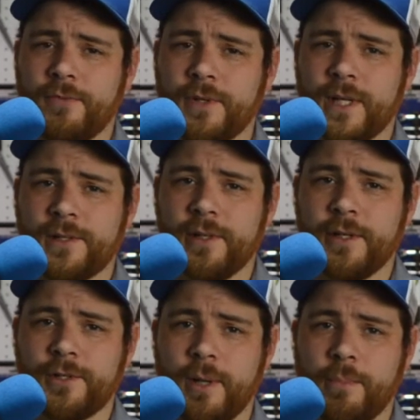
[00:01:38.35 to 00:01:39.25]
for Tesla
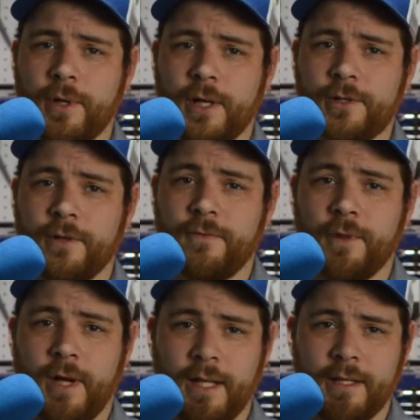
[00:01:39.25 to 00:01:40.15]
to shut production
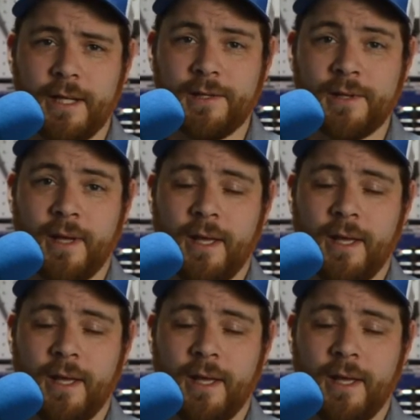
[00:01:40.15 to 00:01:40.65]
for the holidays.